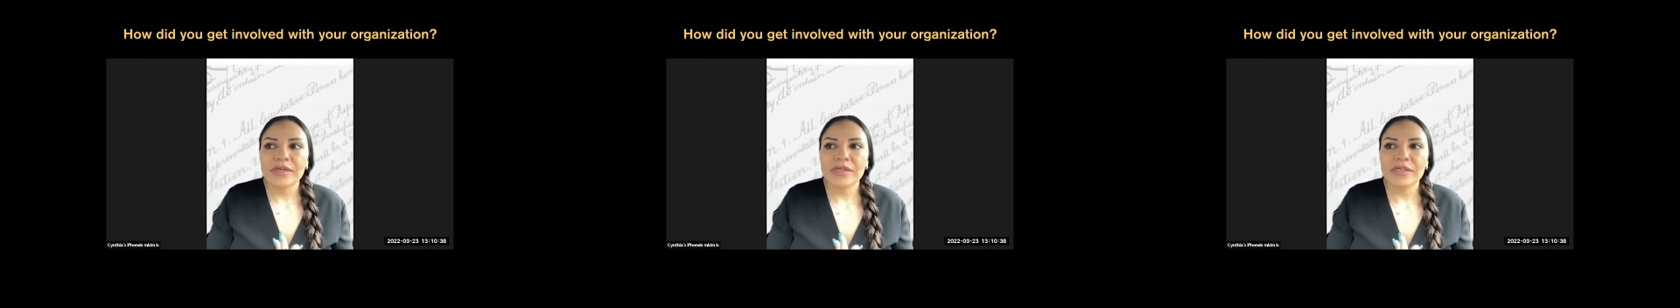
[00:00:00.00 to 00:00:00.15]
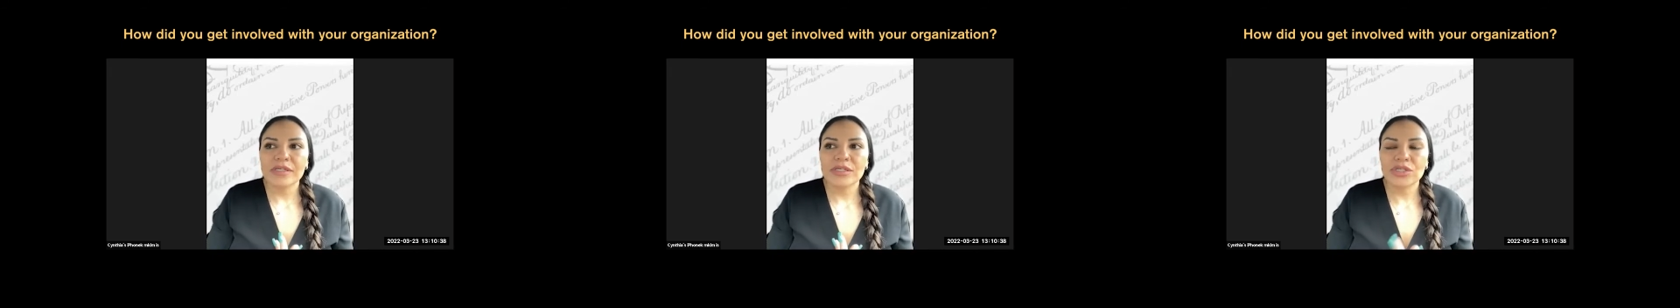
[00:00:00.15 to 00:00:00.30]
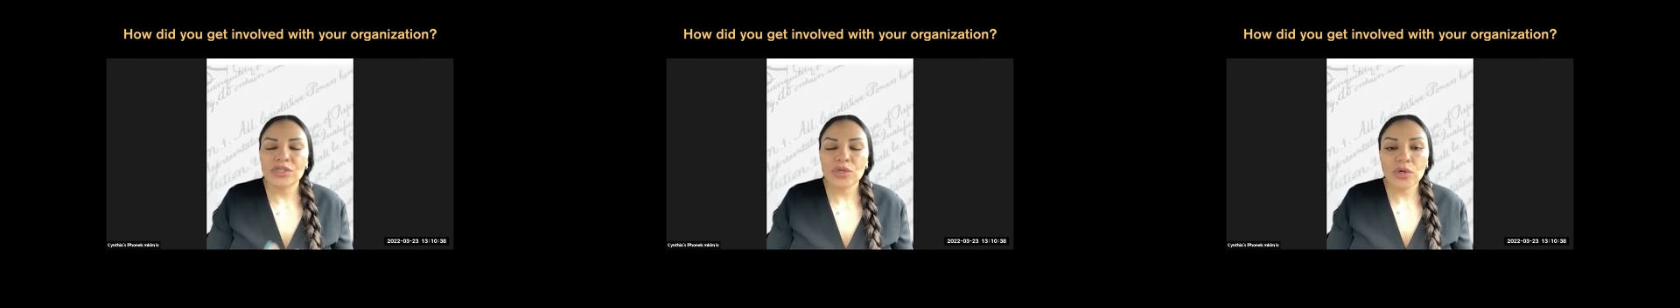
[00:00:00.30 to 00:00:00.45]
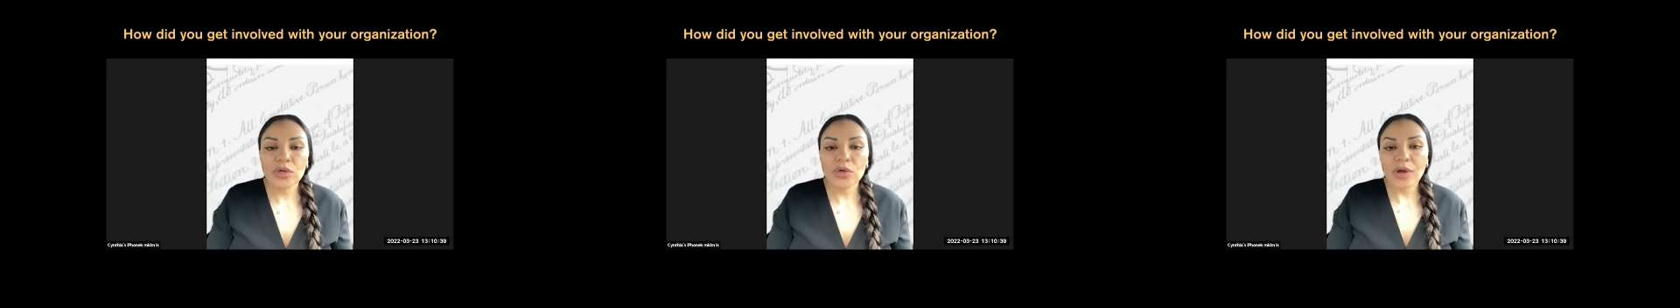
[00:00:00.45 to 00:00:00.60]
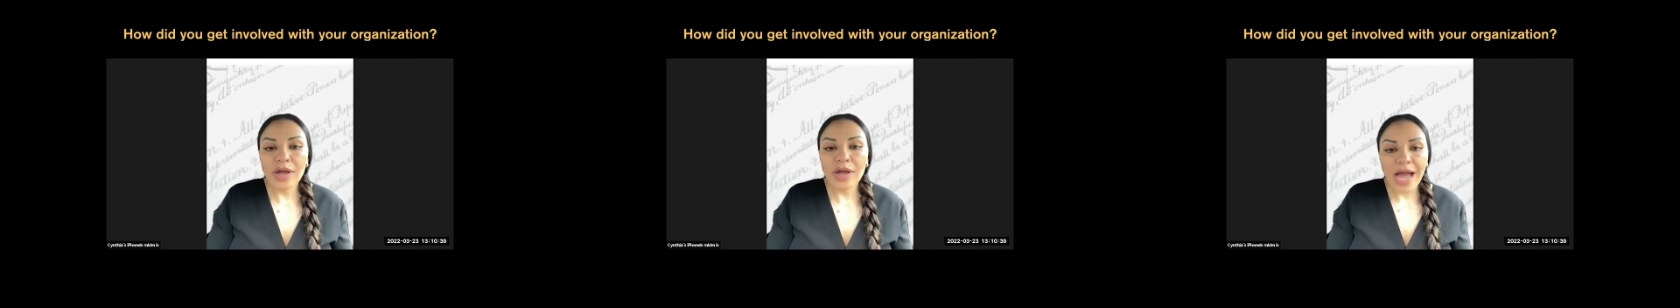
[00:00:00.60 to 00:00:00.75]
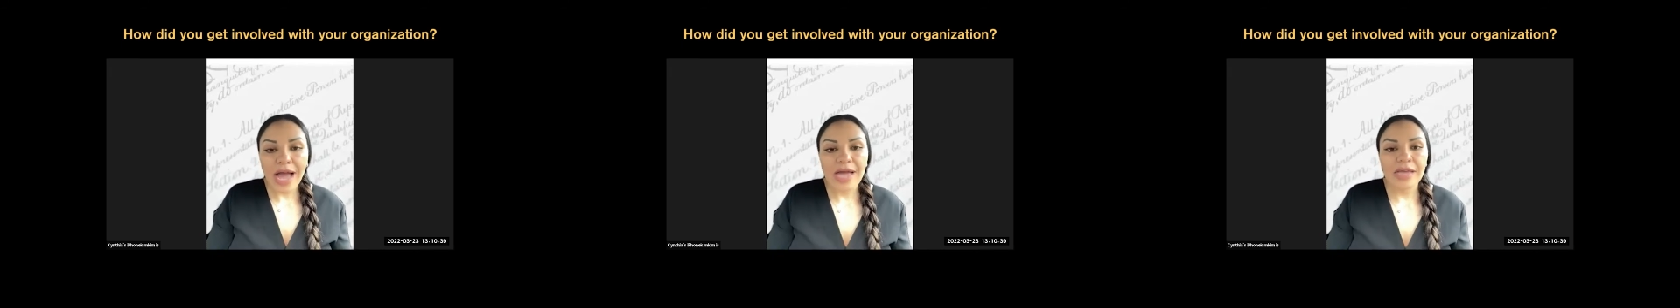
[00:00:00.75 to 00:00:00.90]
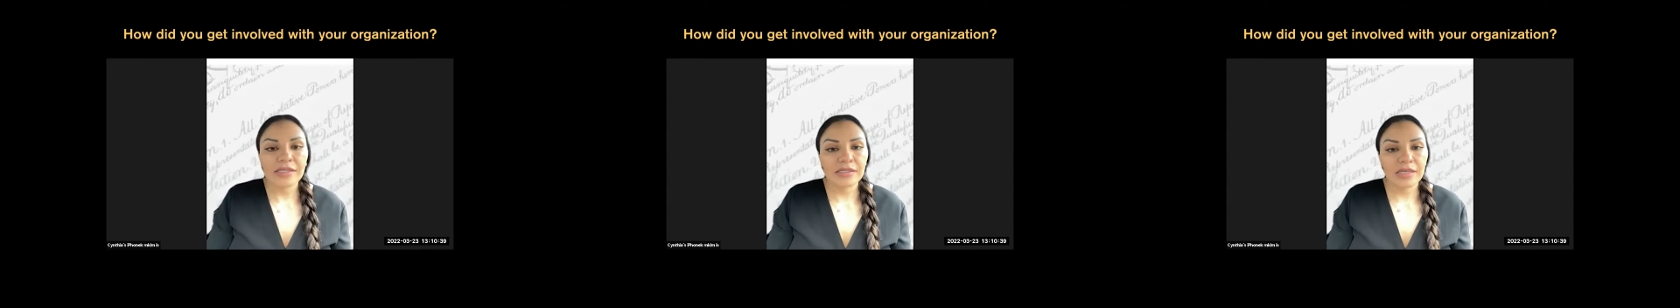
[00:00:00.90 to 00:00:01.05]
show you
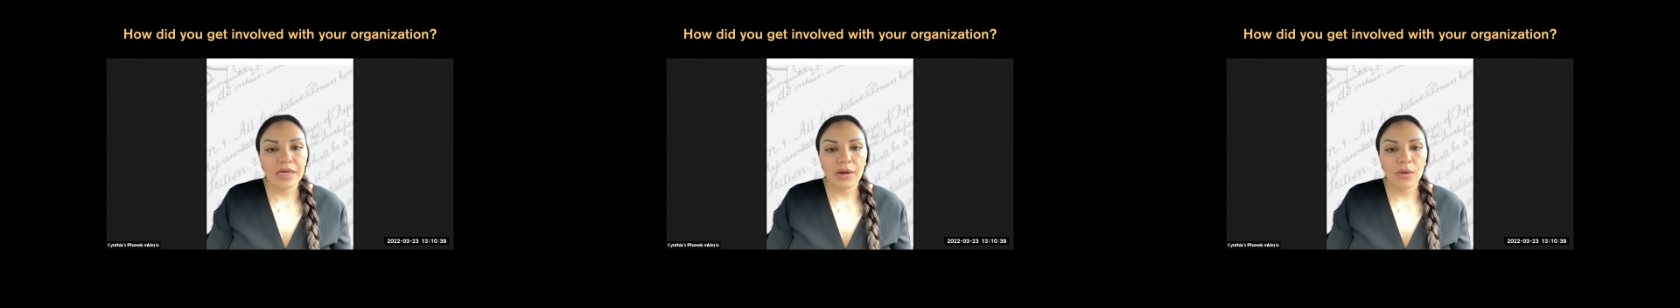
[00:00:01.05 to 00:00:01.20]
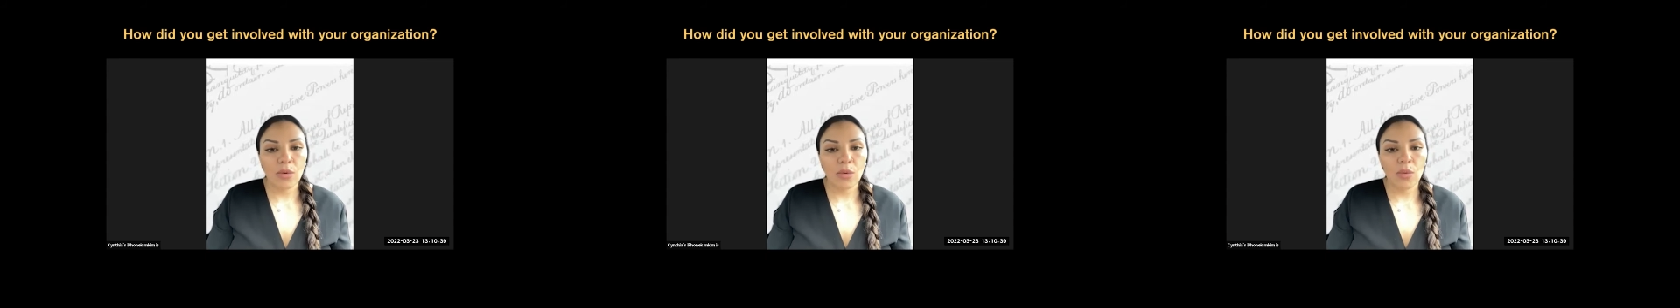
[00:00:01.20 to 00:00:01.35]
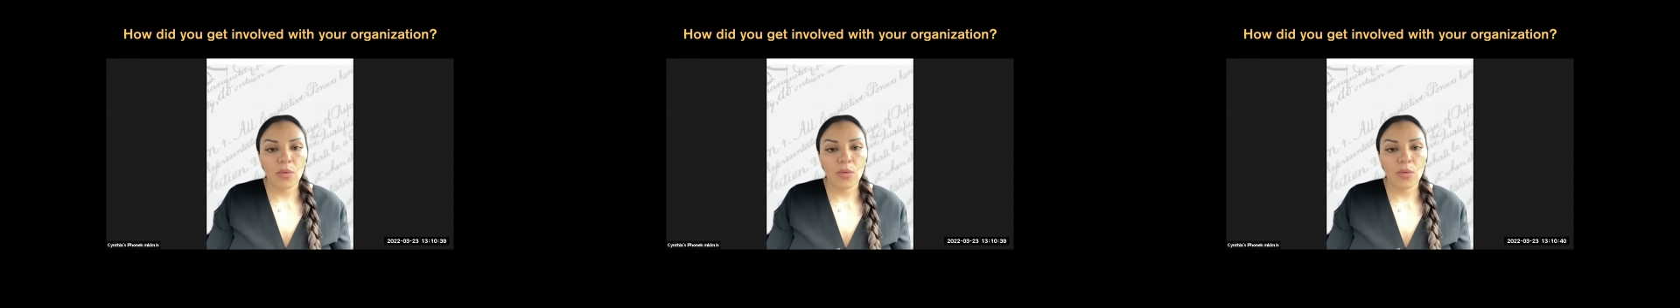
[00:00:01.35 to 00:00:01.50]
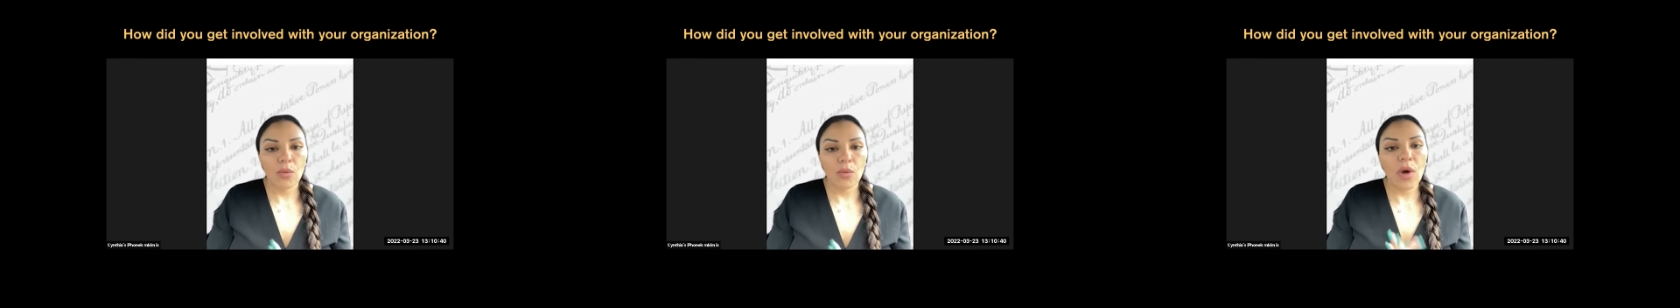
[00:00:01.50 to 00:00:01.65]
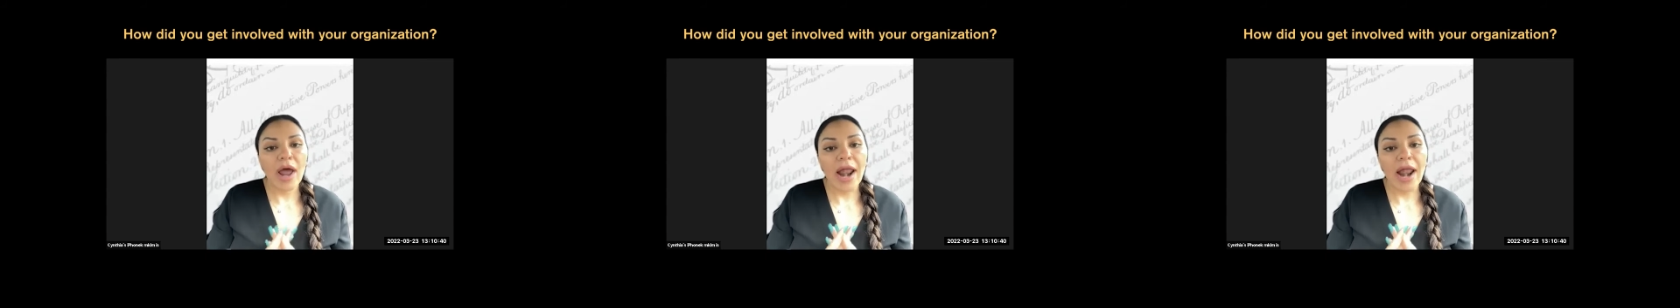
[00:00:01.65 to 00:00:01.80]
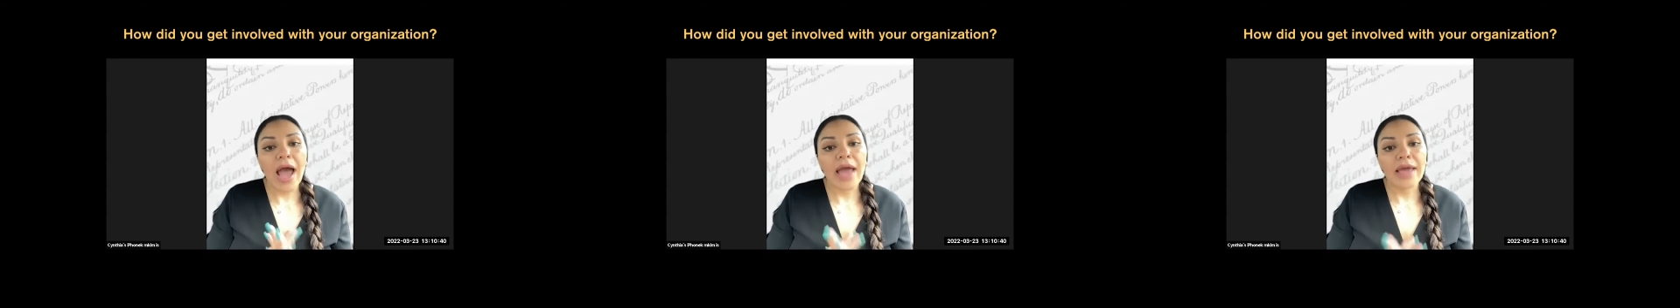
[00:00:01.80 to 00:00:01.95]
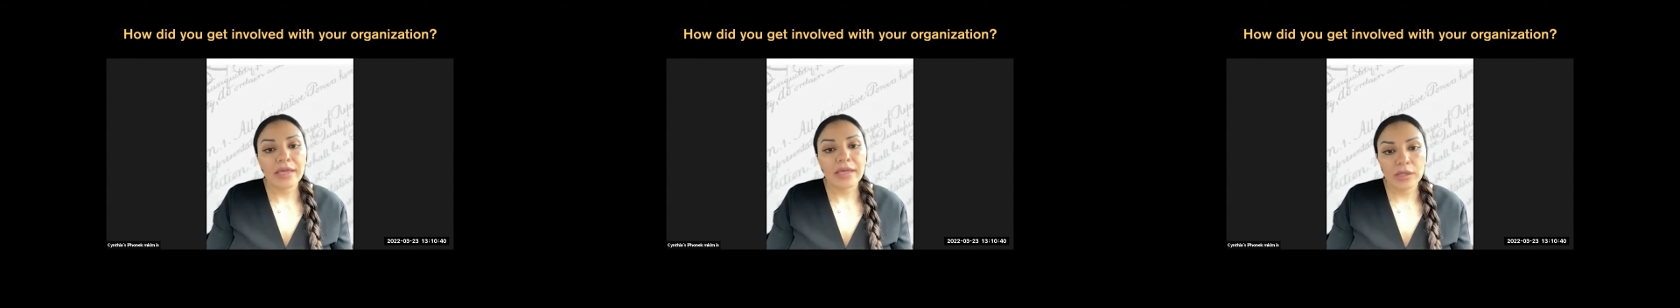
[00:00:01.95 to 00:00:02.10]
guys that what
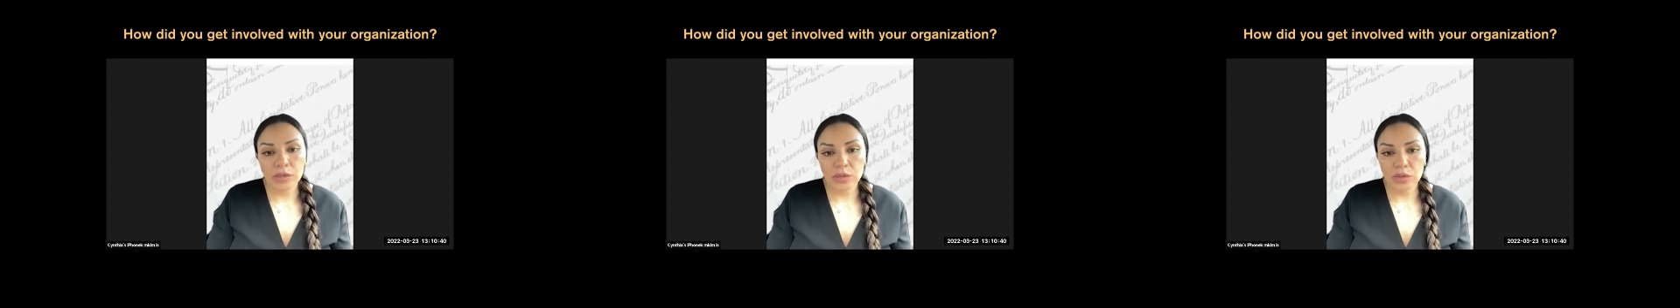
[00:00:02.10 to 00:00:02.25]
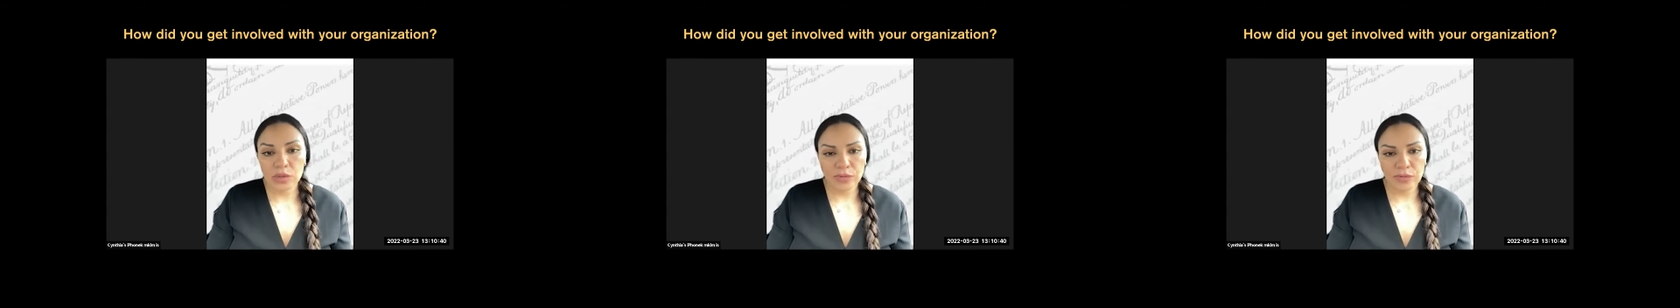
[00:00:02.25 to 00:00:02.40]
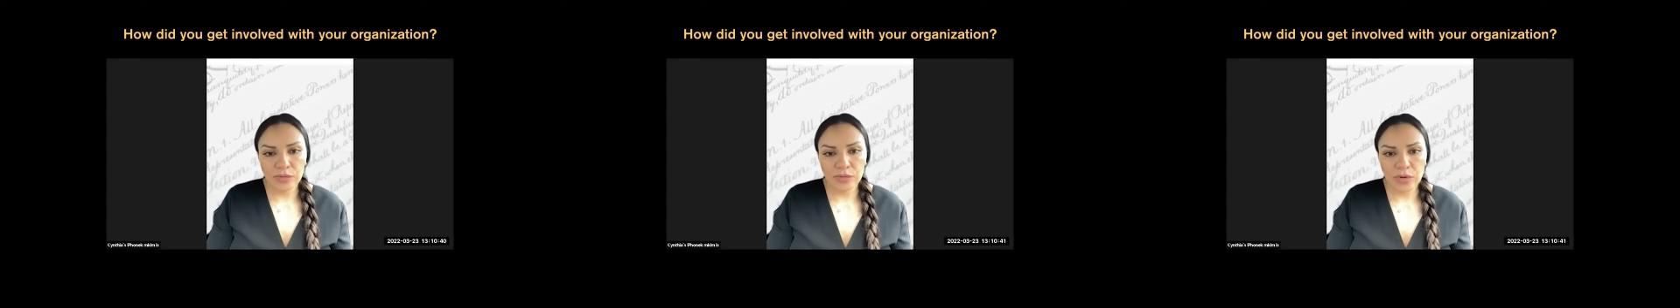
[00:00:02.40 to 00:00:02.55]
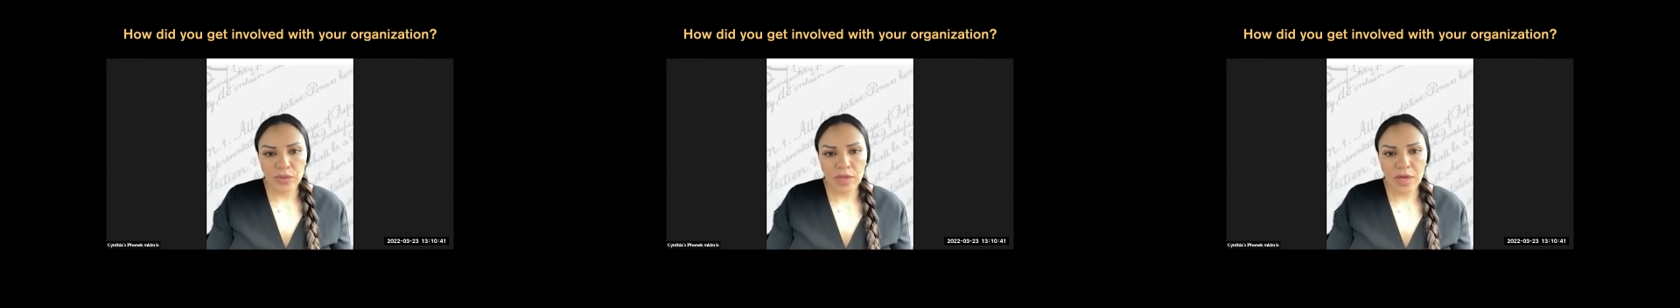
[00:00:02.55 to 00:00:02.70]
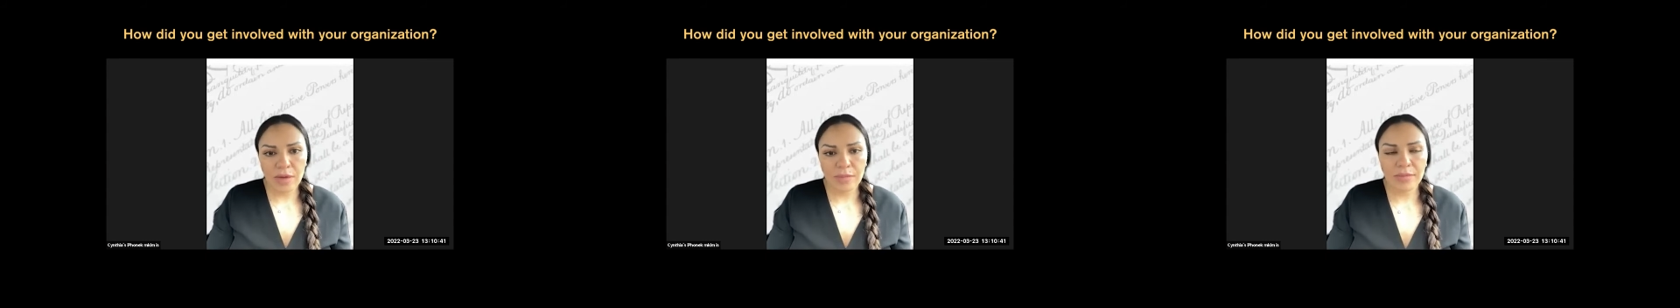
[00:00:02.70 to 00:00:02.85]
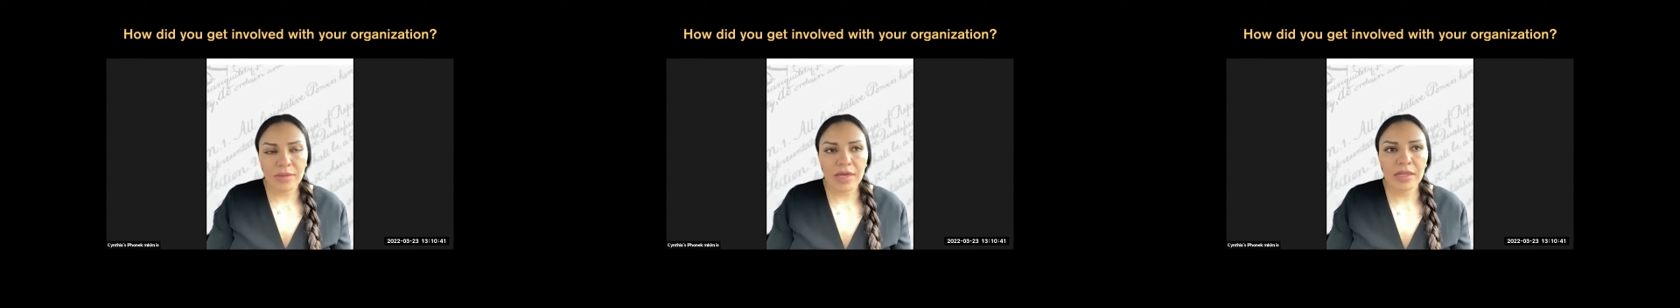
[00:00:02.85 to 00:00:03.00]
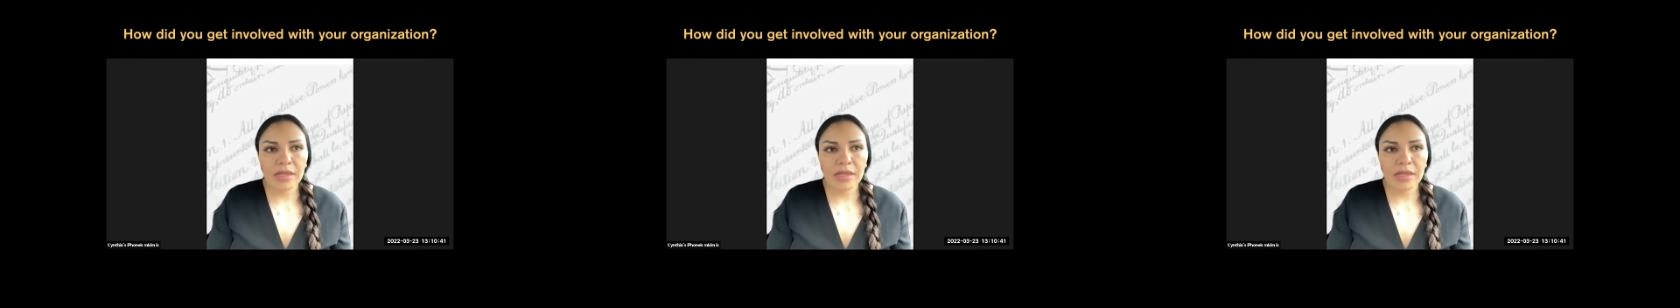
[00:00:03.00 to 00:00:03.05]
I can do for them.